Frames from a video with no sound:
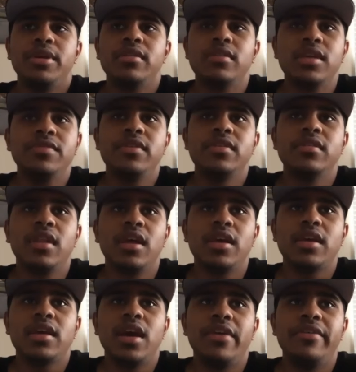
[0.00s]
even like
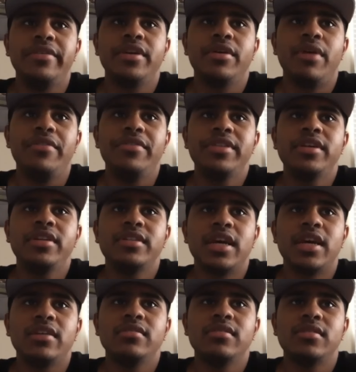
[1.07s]
everything
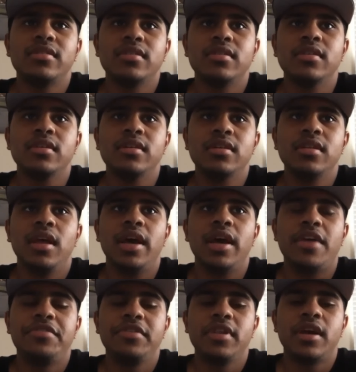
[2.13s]
down to like
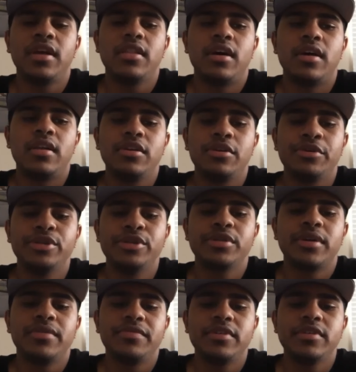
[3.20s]
I feel like a lot of the creature
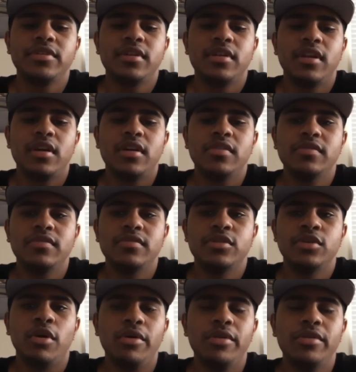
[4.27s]
comforts and a lot of
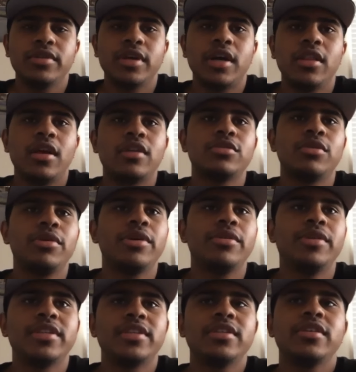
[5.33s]
there's like a lot of
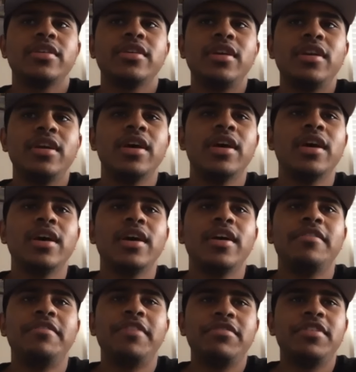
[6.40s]
Toyota. It's a good
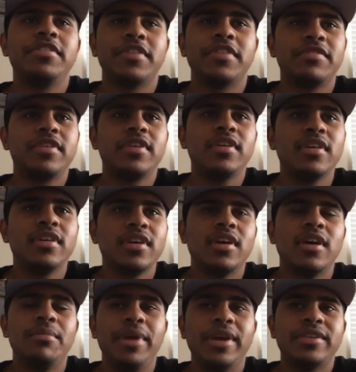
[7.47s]
50-50
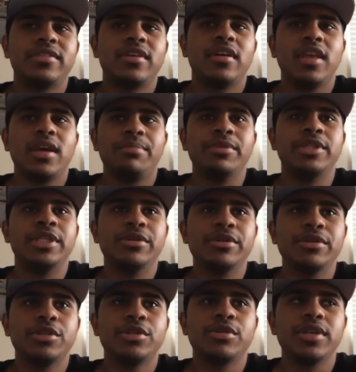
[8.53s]
based on like
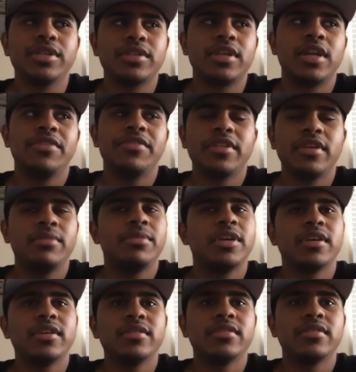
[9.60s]
material choice and everything
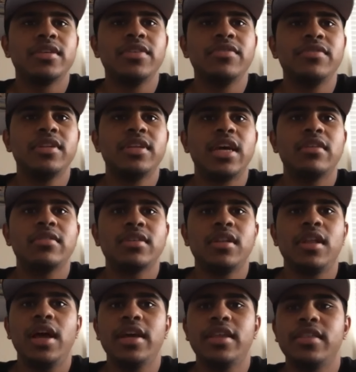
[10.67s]
because even down to
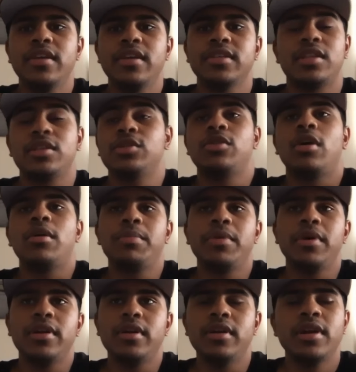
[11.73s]
like things like the start
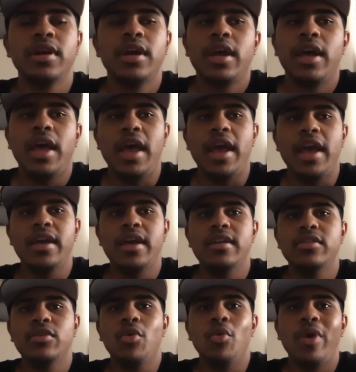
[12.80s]
button
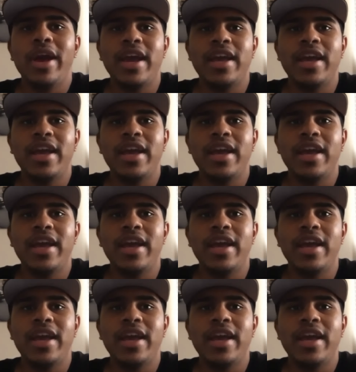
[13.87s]
and the way and